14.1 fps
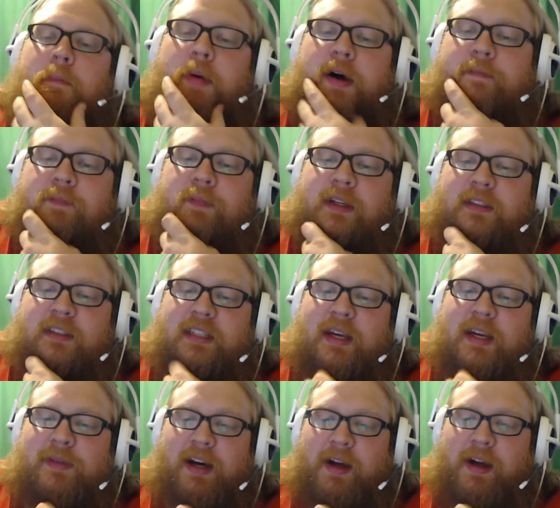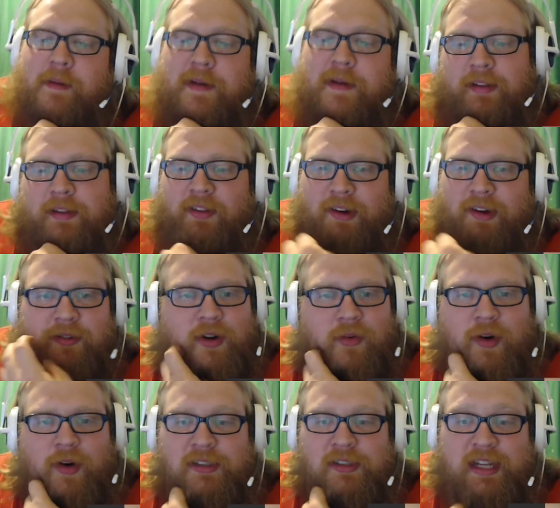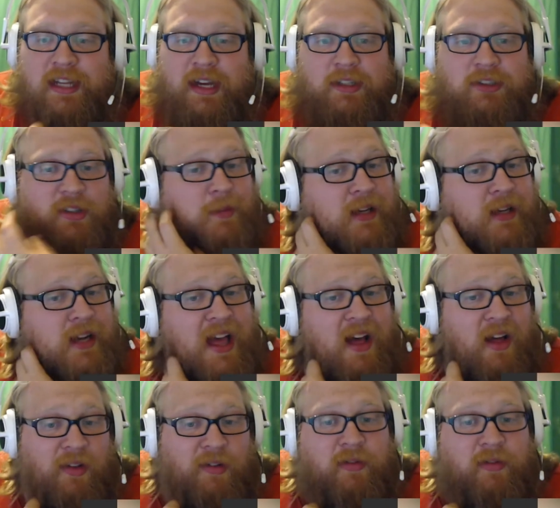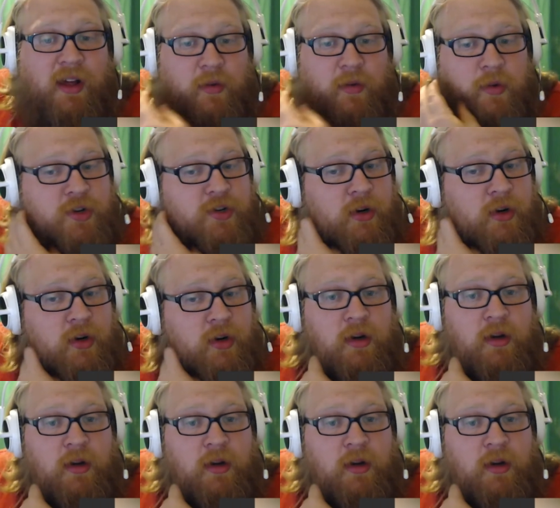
But at the same time, in the long run, Wozniak should have been a hell of a lot richer